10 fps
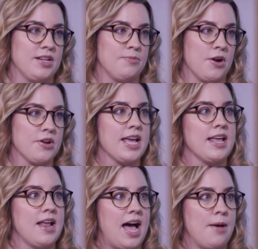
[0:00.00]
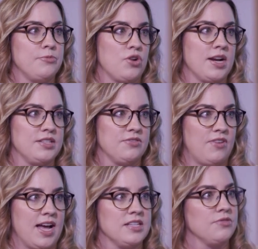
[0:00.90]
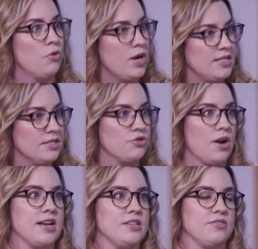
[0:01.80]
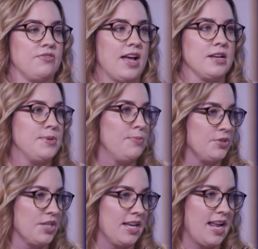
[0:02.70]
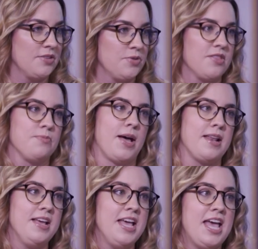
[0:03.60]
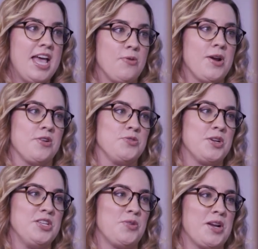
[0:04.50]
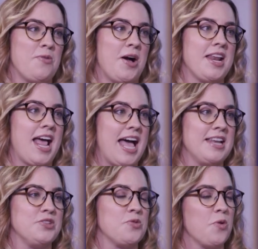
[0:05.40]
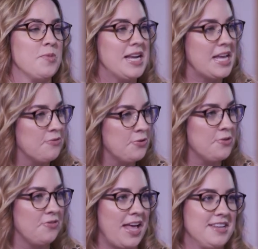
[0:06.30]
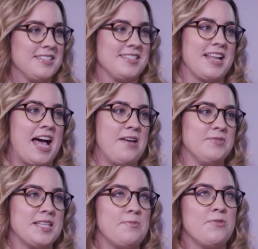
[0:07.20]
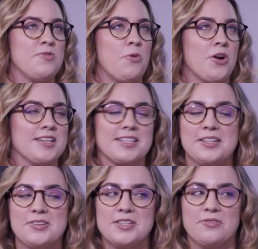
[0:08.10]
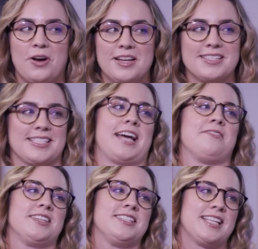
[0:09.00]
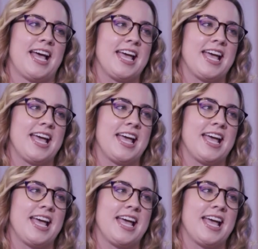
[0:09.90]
market, trying to find a voice and trying to find people to connect with. But here we are in 2021, and we're meeting at food events, some of the more exclusive ones, I would say.